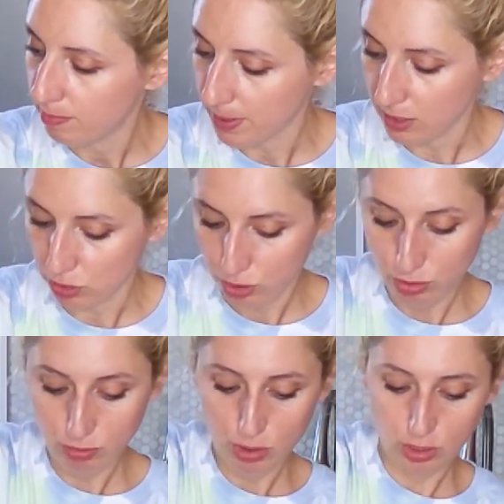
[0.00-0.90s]
But
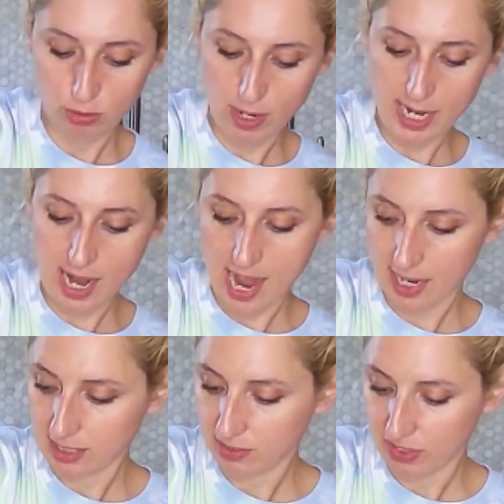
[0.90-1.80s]
to do an
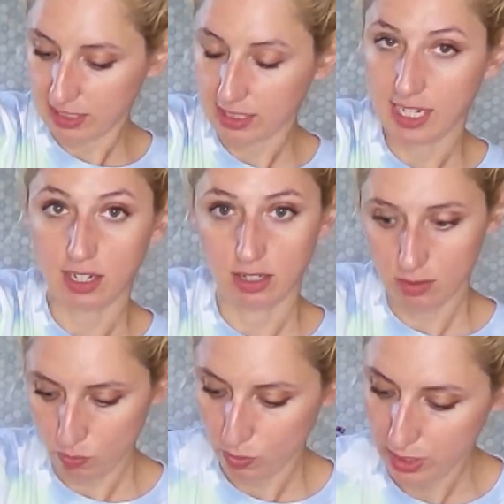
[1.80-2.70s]
activate
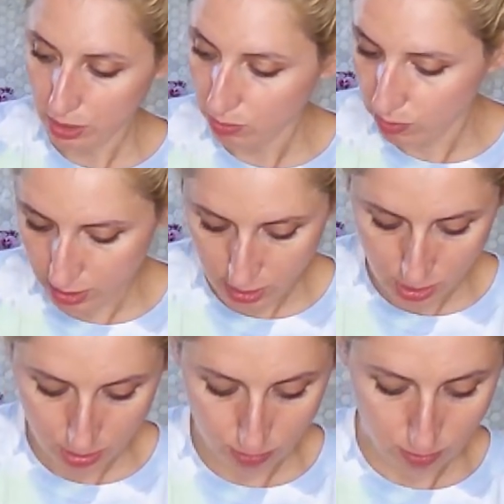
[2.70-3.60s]
cycle, what you want to
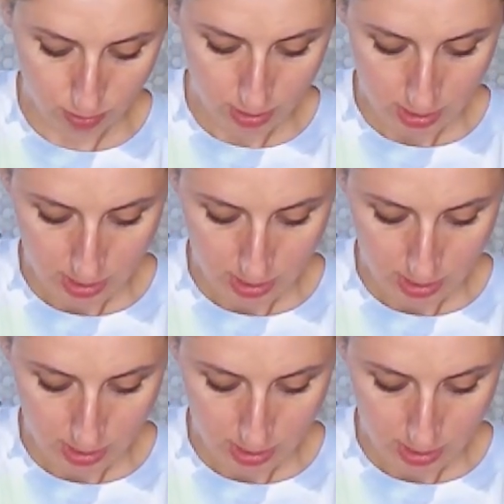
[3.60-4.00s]
do